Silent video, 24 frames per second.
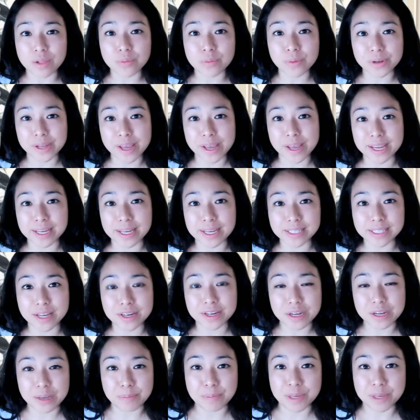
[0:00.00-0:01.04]
When I attended
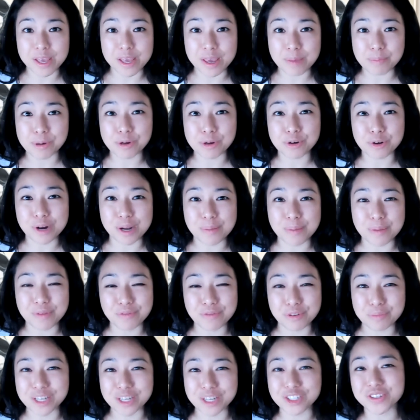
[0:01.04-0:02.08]
a PA program
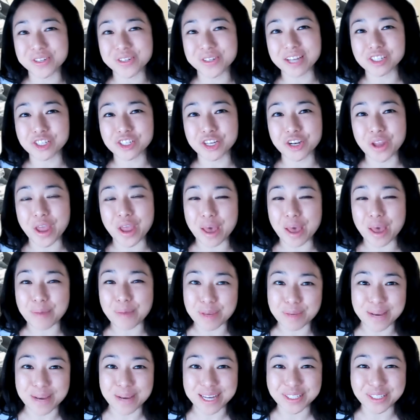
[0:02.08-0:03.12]
information session at
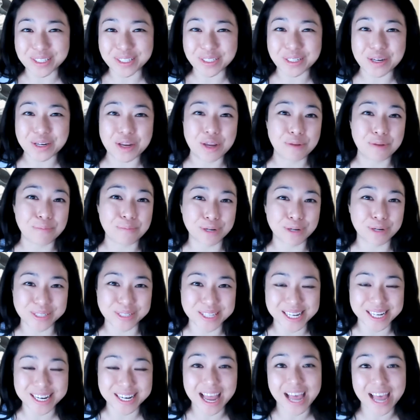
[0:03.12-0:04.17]
McMaster in
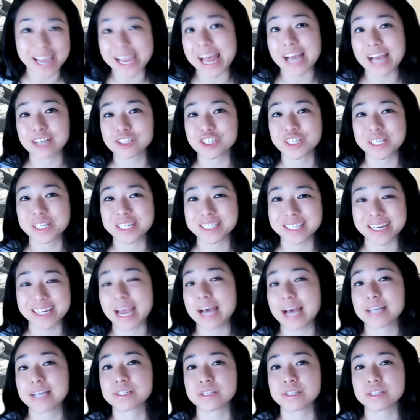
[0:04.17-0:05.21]
person, I actually did
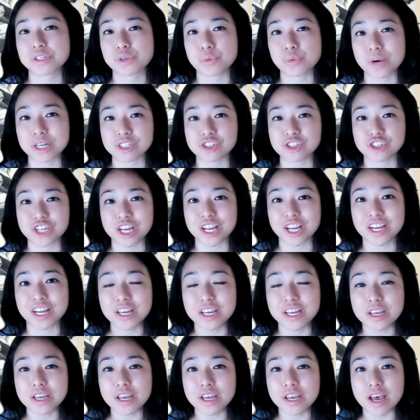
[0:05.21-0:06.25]
ask this question.
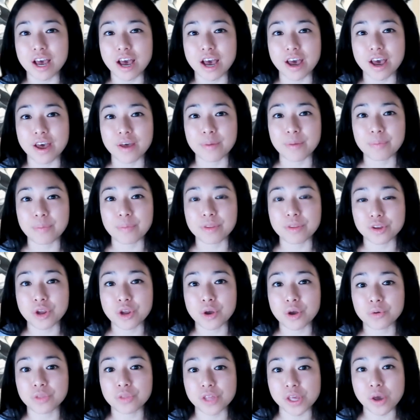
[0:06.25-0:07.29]
Uh, you
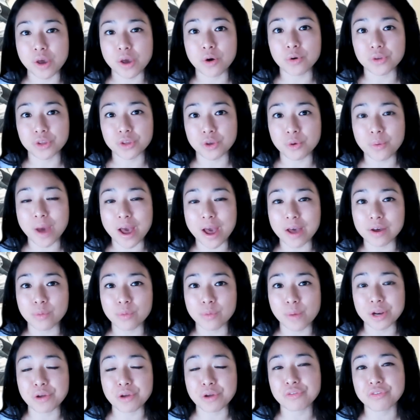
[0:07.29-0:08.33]
know, the OUAC
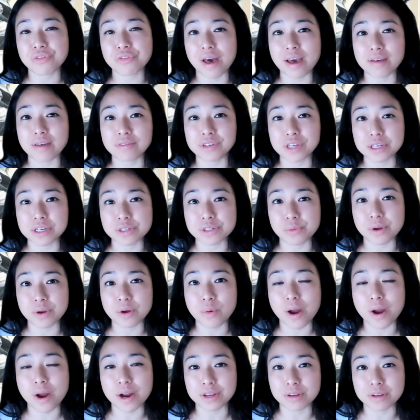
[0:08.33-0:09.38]
105 does
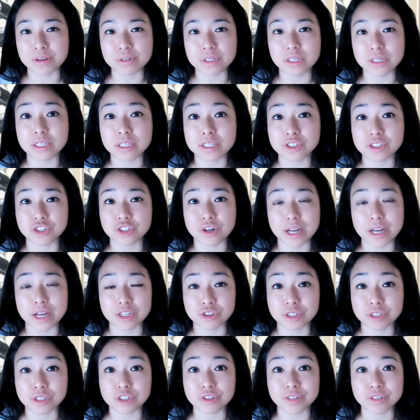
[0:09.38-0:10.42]
require you to list your
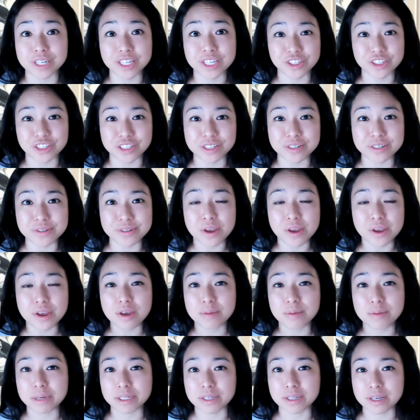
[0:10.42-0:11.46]
extracurriculars,
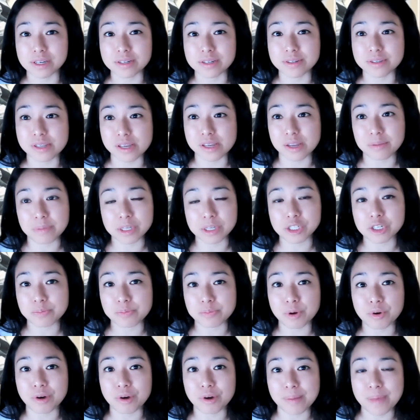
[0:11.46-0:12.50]
but does the admissions
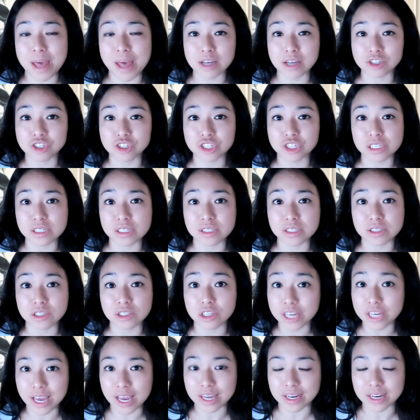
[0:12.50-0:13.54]
program actually
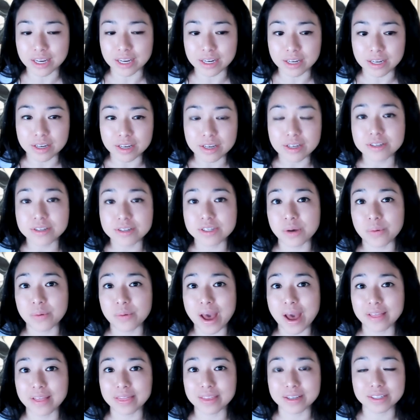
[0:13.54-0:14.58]
look at it? So
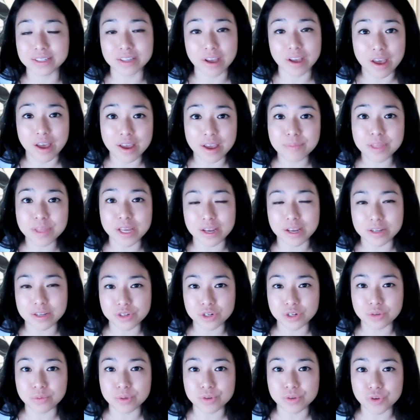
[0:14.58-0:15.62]
at the time, the
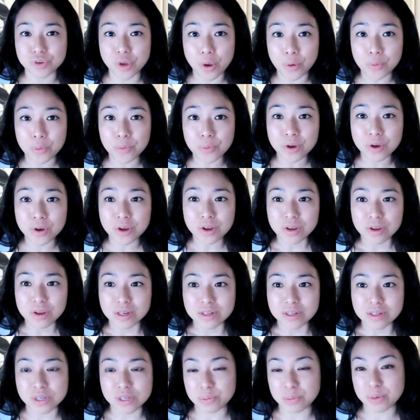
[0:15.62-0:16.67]
answer was no.
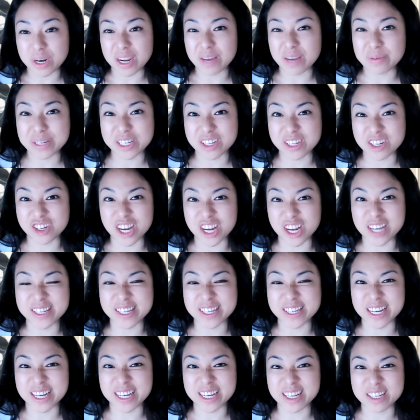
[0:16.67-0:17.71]
So what I would suggest
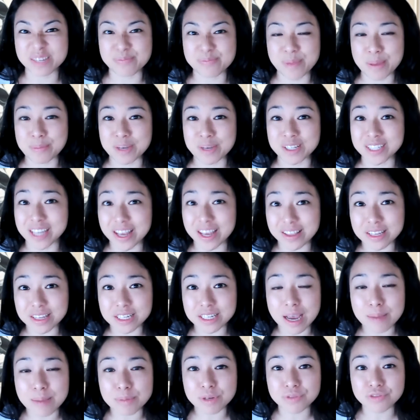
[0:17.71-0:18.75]
is maybe take the
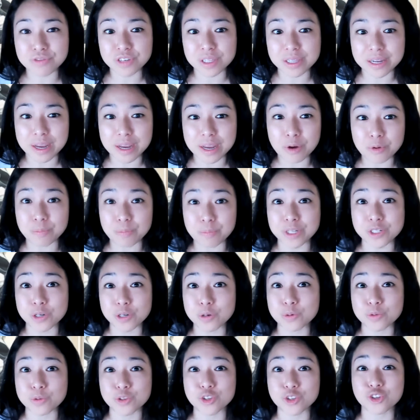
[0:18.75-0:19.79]
time to fill it out, but
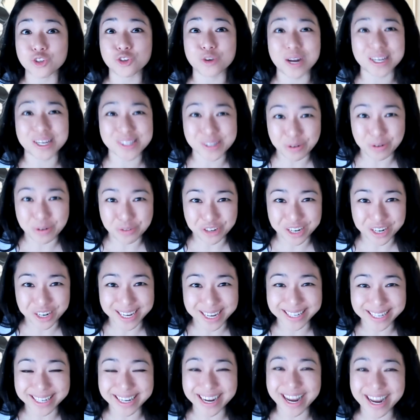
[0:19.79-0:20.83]
don't stress over
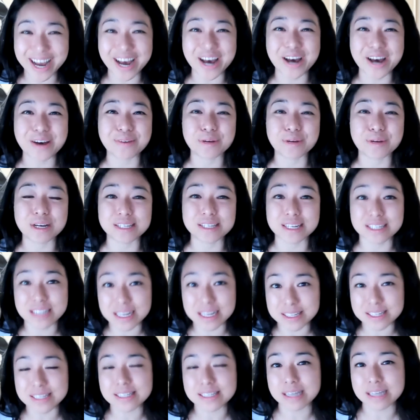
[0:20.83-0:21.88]
it because uh, it
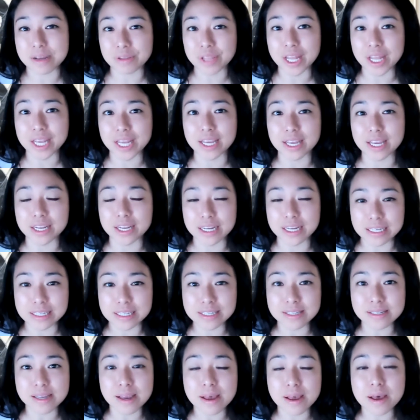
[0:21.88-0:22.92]
doesn't sound like it
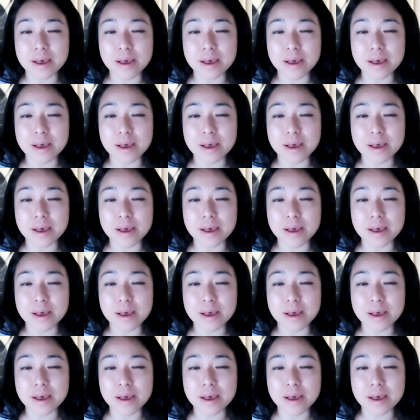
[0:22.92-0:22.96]
is.